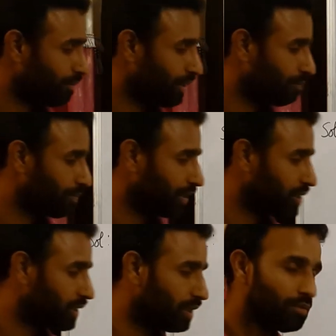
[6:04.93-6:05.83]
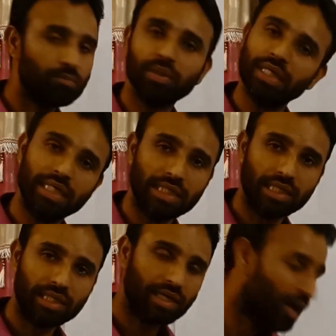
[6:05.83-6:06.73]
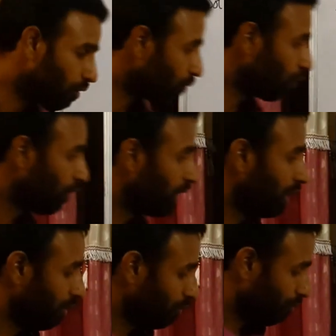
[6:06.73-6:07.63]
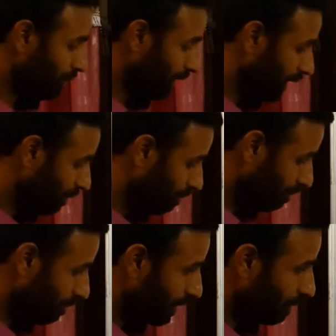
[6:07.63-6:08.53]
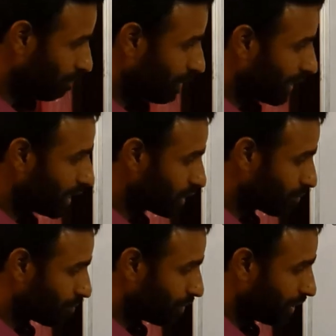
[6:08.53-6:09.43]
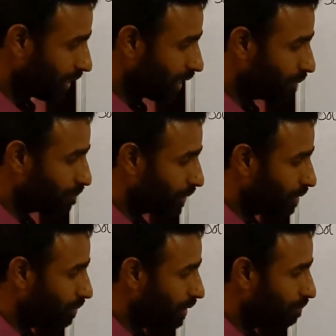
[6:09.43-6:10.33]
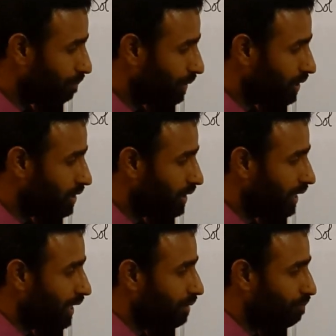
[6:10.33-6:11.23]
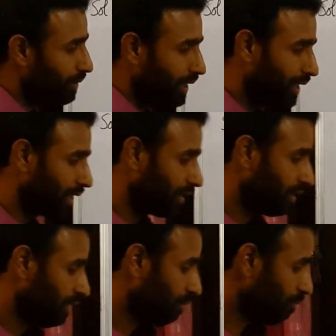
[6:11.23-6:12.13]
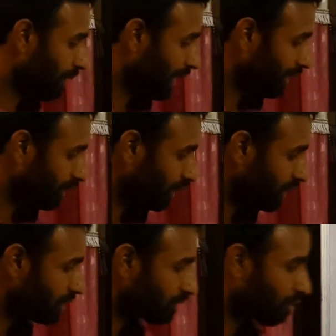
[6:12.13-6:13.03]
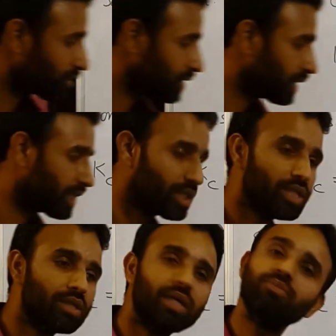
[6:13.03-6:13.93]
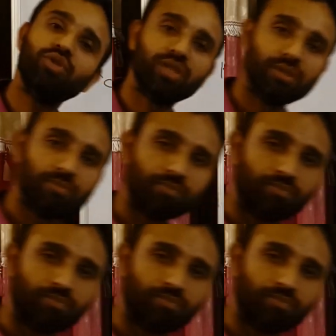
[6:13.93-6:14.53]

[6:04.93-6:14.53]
PB, PC, PD. Now we replace PA, PB, PC and PD by these concentration terms.